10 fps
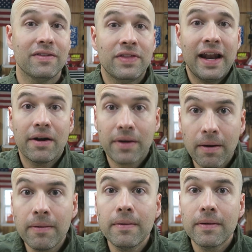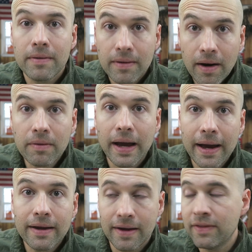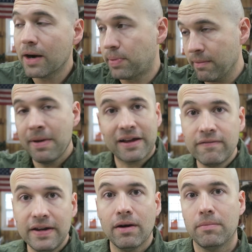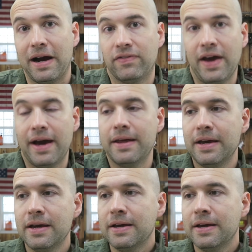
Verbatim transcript: then I'll go, okay. And then I'll probably make a video about that.